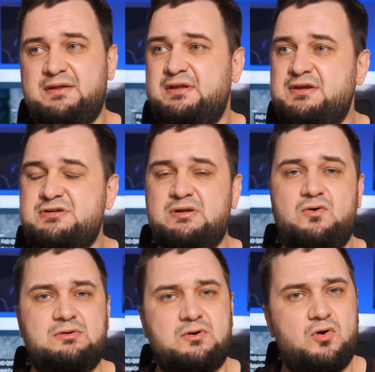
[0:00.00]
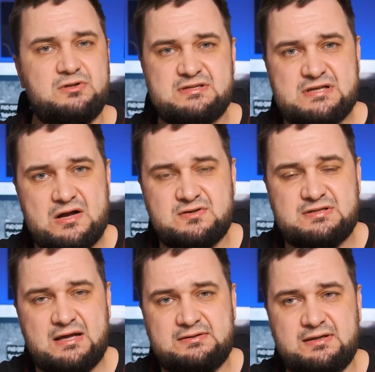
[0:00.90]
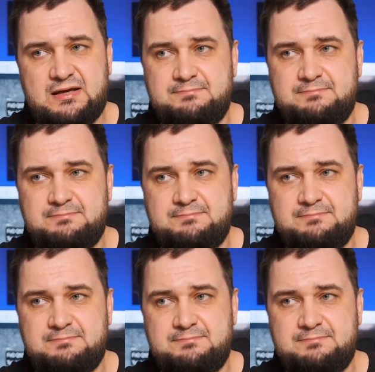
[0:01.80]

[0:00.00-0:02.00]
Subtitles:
attention on all the sounds that